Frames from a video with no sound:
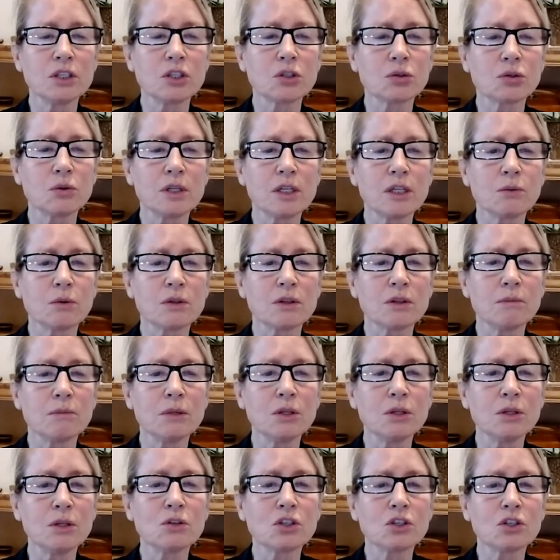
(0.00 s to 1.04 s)
treated with
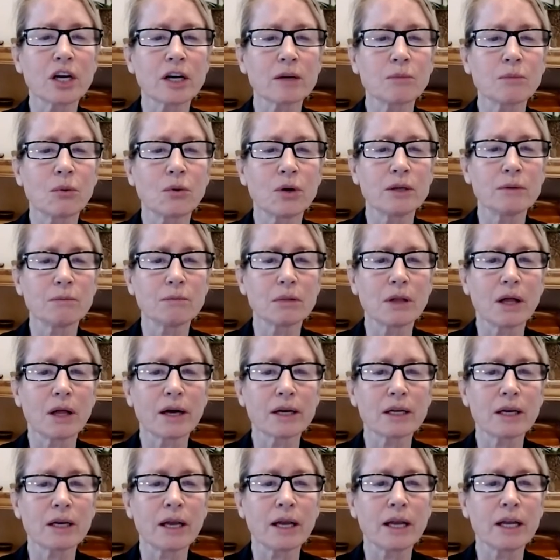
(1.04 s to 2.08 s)
immune checkpoint
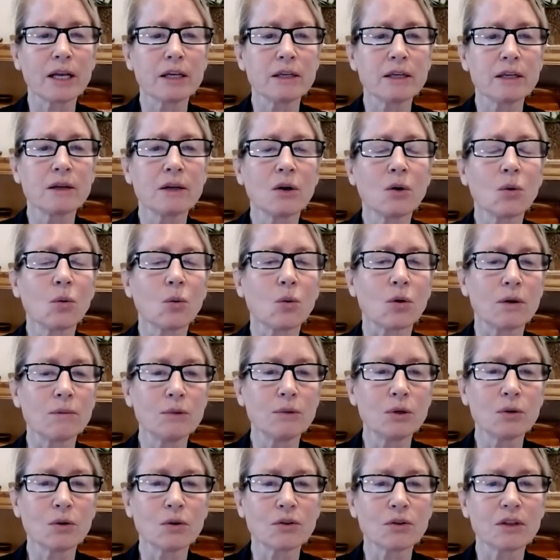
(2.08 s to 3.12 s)
blockade or
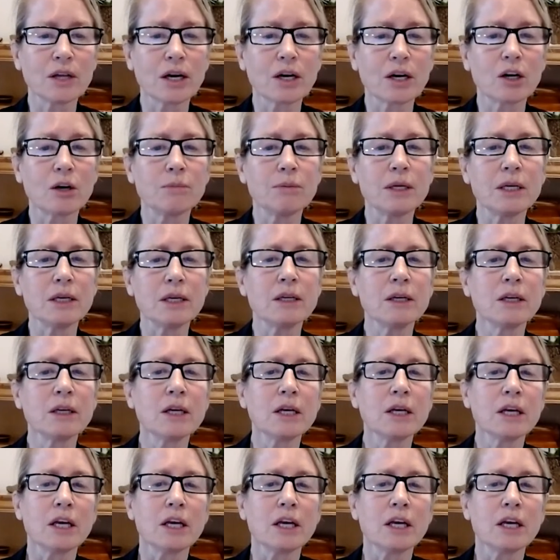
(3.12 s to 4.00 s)
immunotherapy,